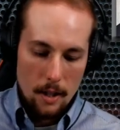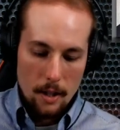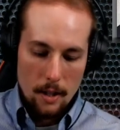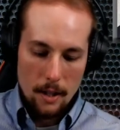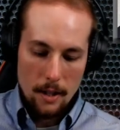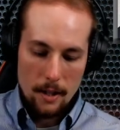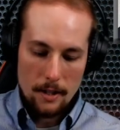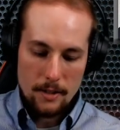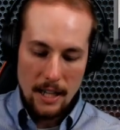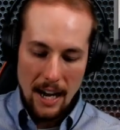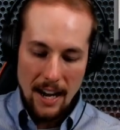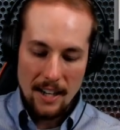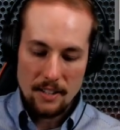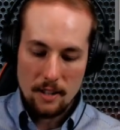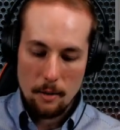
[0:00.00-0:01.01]
uh, to
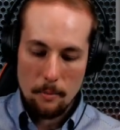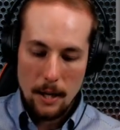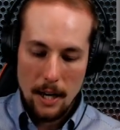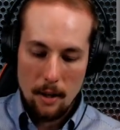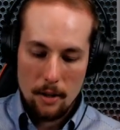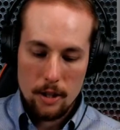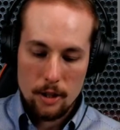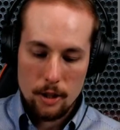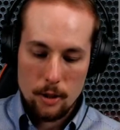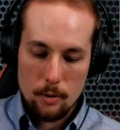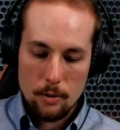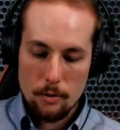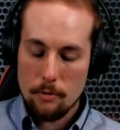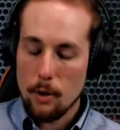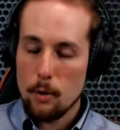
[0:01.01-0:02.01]
ask about issues of
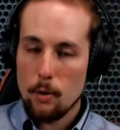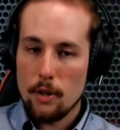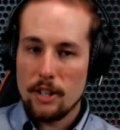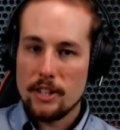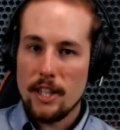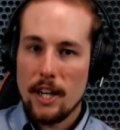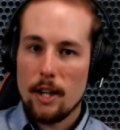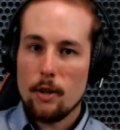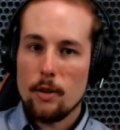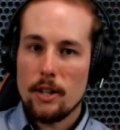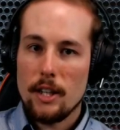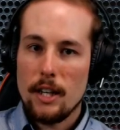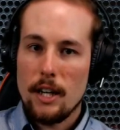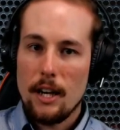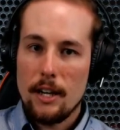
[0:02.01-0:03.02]
voter
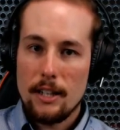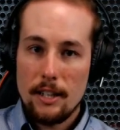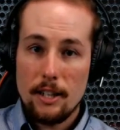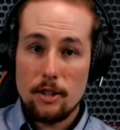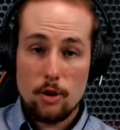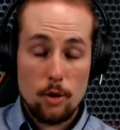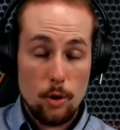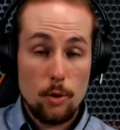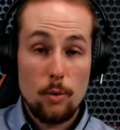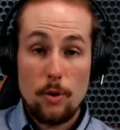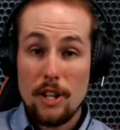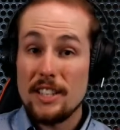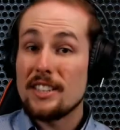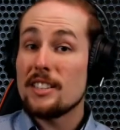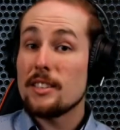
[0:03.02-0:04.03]
integrity, it is true that
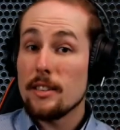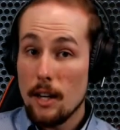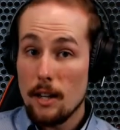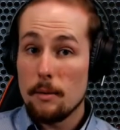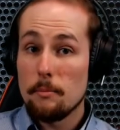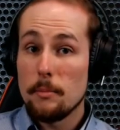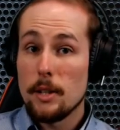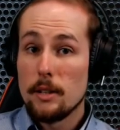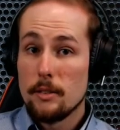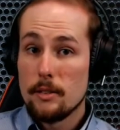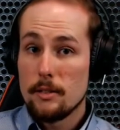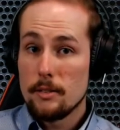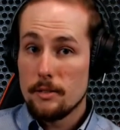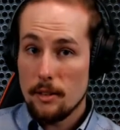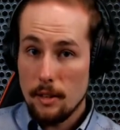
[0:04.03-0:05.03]
some
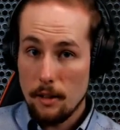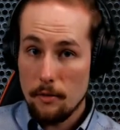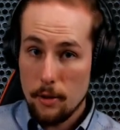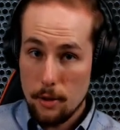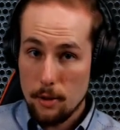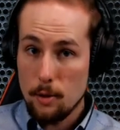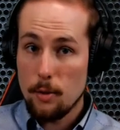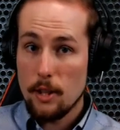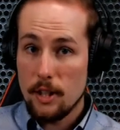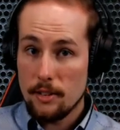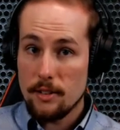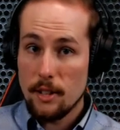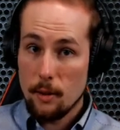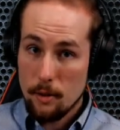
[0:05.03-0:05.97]
of the duties that